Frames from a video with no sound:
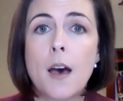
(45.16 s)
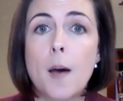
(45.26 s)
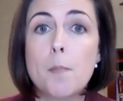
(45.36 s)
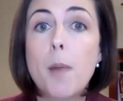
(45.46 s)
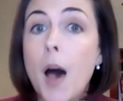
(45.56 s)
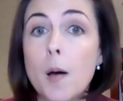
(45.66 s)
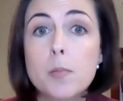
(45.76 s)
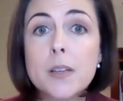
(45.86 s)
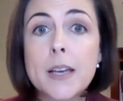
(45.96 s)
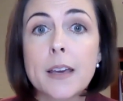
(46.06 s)
a
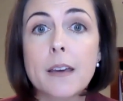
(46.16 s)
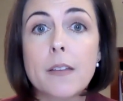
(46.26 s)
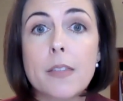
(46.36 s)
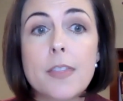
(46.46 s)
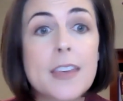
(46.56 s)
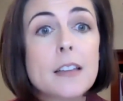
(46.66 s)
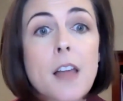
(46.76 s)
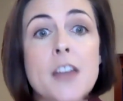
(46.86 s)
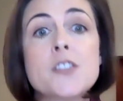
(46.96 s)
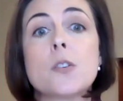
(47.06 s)
public
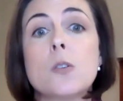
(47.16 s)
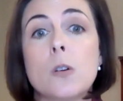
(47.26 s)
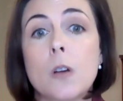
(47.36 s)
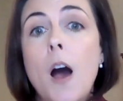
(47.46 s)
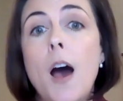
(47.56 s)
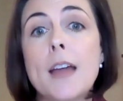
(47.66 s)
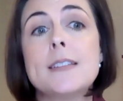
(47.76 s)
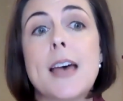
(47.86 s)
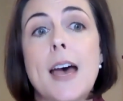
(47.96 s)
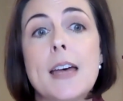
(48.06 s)
theological
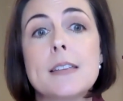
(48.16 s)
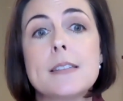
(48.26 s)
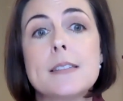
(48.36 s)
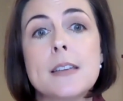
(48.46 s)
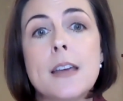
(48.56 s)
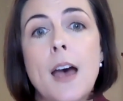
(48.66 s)
contest